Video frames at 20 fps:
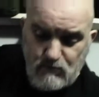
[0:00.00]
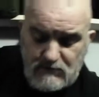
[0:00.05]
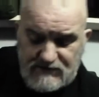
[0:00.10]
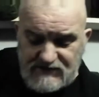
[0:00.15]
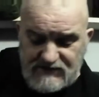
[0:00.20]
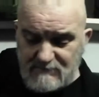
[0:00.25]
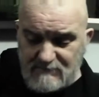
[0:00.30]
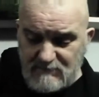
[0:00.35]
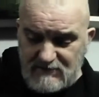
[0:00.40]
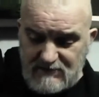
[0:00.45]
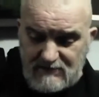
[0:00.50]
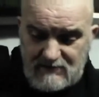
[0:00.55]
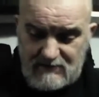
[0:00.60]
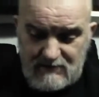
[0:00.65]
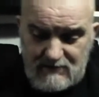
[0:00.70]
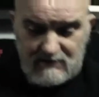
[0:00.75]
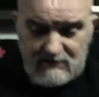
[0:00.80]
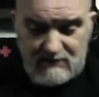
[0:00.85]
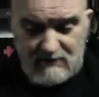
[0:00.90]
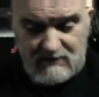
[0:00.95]
seem
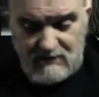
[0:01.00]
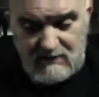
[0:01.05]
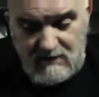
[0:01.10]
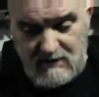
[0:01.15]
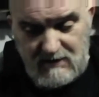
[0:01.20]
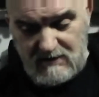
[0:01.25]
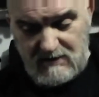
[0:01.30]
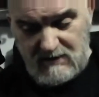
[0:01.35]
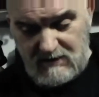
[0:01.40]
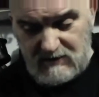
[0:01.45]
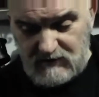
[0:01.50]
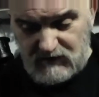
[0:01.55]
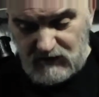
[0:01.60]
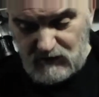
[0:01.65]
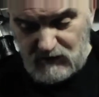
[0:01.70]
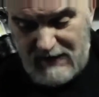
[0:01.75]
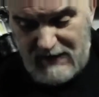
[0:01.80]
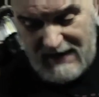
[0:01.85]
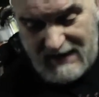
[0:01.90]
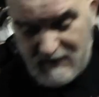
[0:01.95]
to
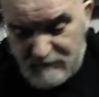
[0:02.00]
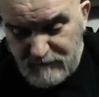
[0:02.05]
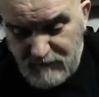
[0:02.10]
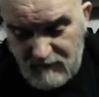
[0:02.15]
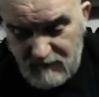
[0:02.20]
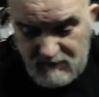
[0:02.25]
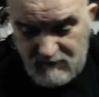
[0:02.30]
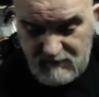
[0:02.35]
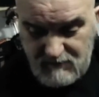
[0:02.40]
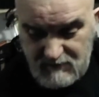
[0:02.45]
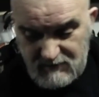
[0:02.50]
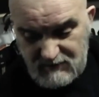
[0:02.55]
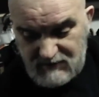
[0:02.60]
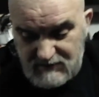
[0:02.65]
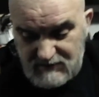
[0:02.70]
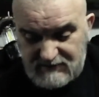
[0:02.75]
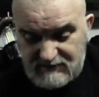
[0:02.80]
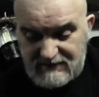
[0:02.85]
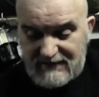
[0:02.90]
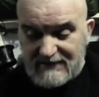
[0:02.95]
have is
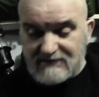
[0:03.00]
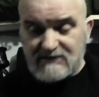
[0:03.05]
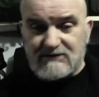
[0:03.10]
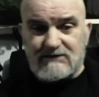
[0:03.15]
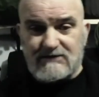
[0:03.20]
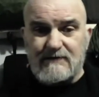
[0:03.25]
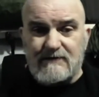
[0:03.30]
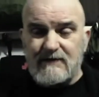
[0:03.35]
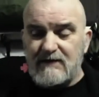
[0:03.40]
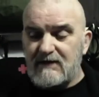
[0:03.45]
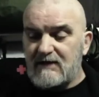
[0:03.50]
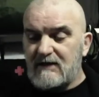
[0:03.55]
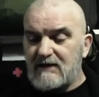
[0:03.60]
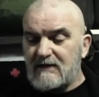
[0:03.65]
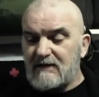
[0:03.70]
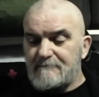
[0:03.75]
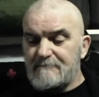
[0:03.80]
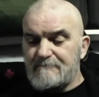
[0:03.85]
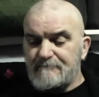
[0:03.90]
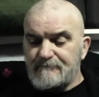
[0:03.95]
a candle.
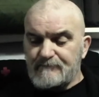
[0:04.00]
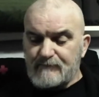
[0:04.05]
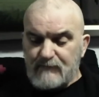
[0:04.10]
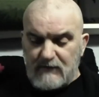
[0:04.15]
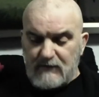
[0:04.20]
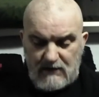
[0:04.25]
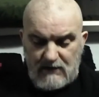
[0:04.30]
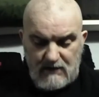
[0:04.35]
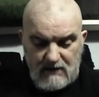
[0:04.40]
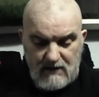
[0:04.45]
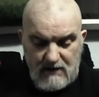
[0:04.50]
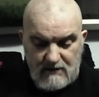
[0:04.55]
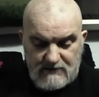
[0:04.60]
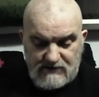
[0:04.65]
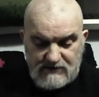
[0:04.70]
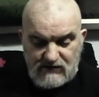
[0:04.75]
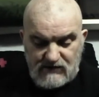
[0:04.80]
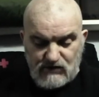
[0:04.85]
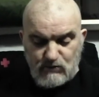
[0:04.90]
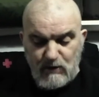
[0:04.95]
This is
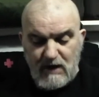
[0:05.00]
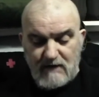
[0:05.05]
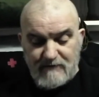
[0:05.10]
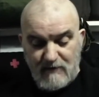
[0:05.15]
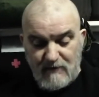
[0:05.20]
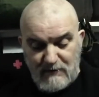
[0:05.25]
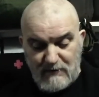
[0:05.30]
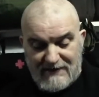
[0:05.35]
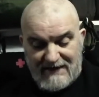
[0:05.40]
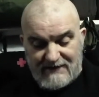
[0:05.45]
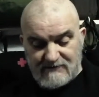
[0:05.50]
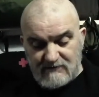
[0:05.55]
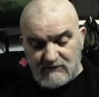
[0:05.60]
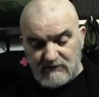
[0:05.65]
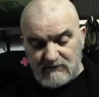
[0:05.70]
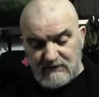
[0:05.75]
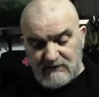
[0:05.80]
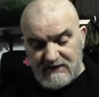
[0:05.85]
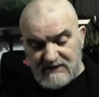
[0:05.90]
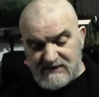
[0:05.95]
a 12-hour candle. You
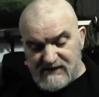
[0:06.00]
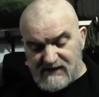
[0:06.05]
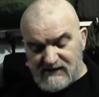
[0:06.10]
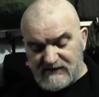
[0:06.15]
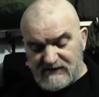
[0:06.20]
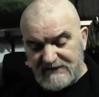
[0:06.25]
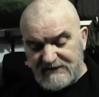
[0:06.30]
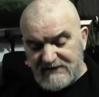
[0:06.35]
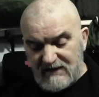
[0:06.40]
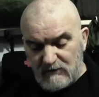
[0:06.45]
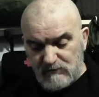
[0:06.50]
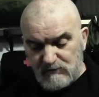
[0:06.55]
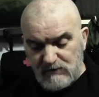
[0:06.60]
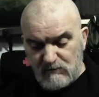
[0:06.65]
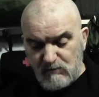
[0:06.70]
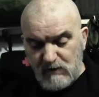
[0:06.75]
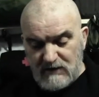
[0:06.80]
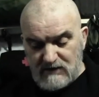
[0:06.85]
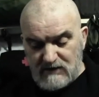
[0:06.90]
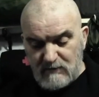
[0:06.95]
can get a 16-hour
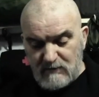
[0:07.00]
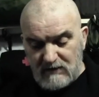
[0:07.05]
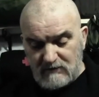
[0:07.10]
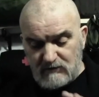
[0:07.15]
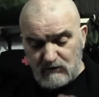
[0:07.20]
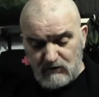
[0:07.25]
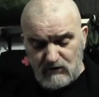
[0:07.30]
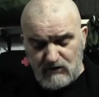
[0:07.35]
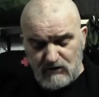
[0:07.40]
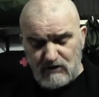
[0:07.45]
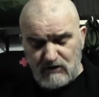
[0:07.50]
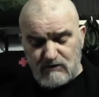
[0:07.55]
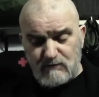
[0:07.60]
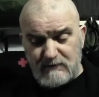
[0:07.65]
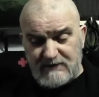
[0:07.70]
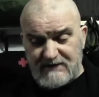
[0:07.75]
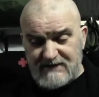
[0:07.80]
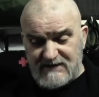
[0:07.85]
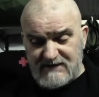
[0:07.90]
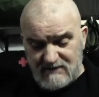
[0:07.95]
one as well. You can cook with
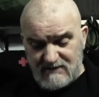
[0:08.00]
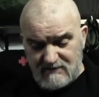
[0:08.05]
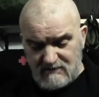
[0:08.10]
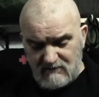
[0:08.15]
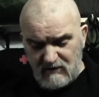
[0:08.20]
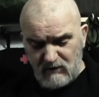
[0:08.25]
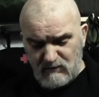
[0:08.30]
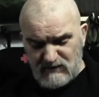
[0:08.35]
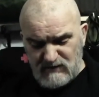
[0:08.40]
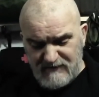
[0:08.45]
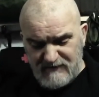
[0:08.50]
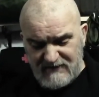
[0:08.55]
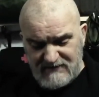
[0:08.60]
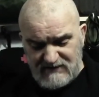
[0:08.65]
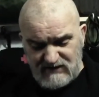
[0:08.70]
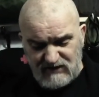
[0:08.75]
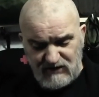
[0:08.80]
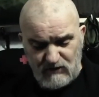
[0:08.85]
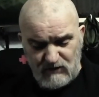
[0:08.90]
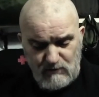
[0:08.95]
these. Low is very
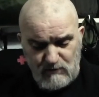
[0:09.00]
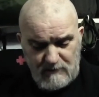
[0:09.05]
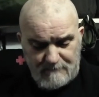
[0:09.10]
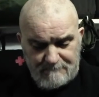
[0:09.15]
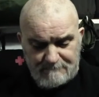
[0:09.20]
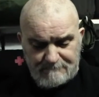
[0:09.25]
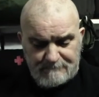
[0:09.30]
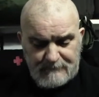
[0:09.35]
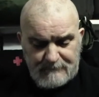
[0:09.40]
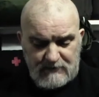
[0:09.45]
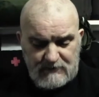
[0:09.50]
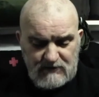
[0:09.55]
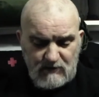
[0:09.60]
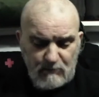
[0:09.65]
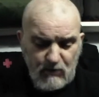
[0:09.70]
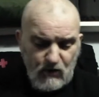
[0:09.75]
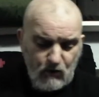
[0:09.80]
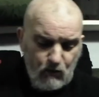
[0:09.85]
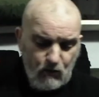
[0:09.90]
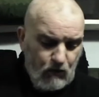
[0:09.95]
slow. You can
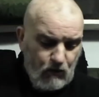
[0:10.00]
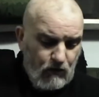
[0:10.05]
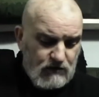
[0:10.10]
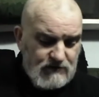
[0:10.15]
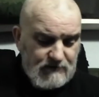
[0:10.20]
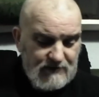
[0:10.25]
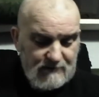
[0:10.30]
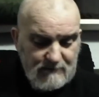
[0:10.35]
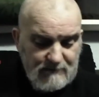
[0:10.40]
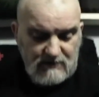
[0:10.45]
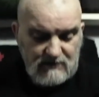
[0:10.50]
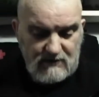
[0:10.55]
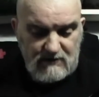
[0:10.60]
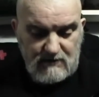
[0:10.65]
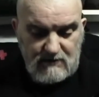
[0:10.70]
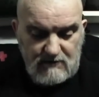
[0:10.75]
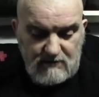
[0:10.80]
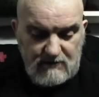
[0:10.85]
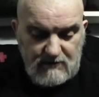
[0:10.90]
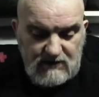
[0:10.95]
boil water with them.
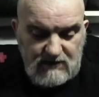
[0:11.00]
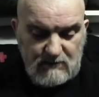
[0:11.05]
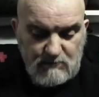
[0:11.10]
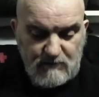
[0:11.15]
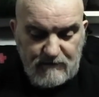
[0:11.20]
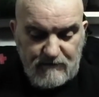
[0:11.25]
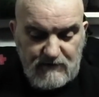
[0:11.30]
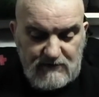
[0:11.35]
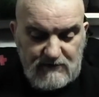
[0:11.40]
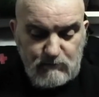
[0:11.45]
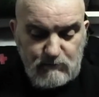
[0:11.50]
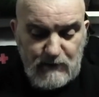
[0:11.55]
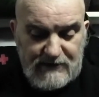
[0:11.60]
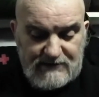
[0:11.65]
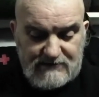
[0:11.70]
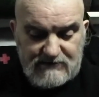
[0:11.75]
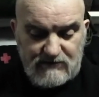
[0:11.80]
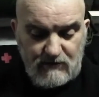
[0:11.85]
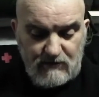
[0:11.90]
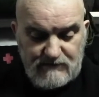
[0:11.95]
They come with 3 wicks,
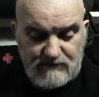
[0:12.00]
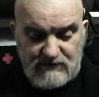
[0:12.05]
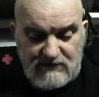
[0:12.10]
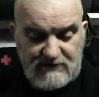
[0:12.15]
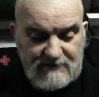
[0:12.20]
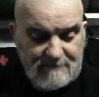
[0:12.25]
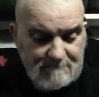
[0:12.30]
obviously.